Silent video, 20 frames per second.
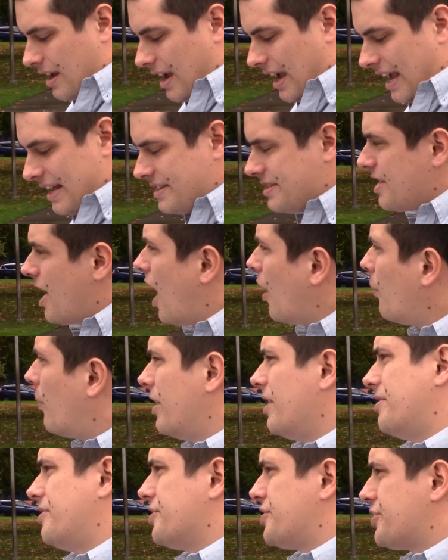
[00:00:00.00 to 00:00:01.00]
It's not
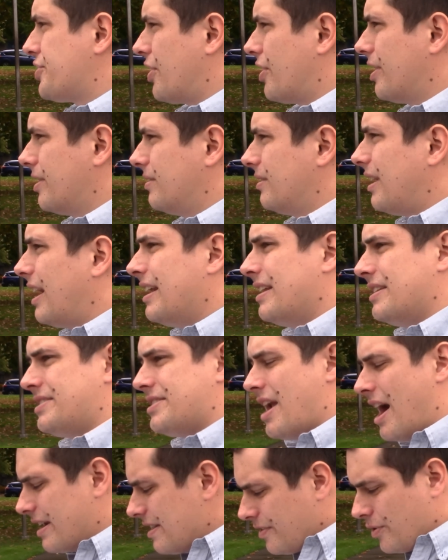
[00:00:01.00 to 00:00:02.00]
won at the start, and it's
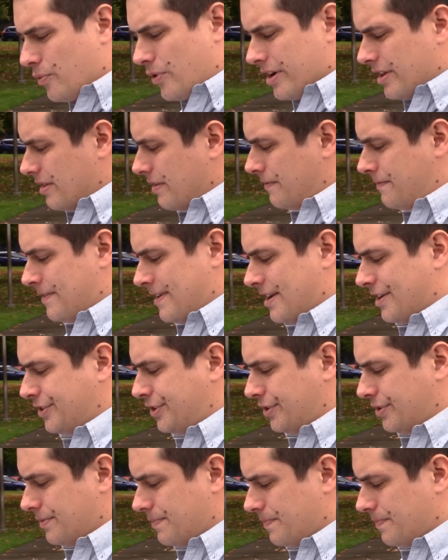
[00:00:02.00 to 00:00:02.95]
not even won at the finish,